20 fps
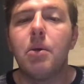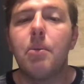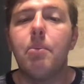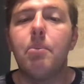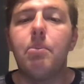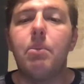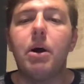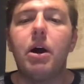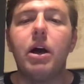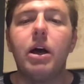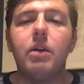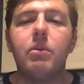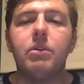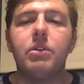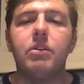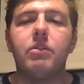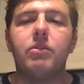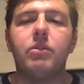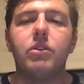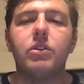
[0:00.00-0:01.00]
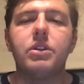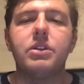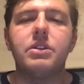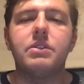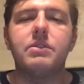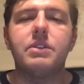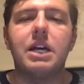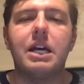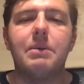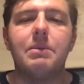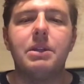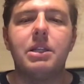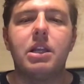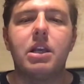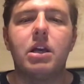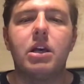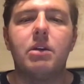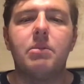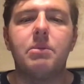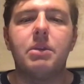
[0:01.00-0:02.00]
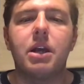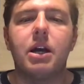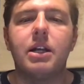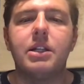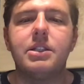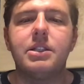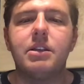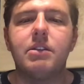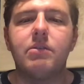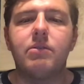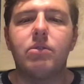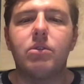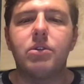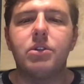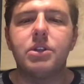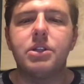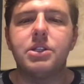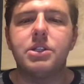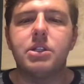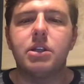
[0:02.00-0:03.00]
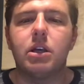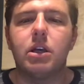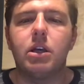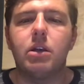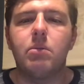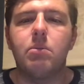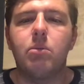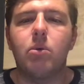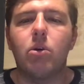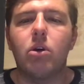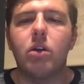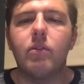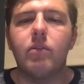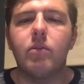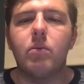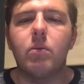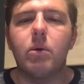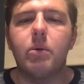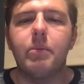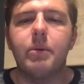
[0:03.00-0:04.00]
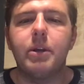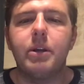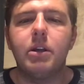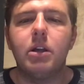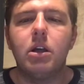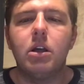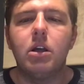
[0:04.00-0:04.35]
But when the fullness of time had come, God sent forth his Son, born of a woman,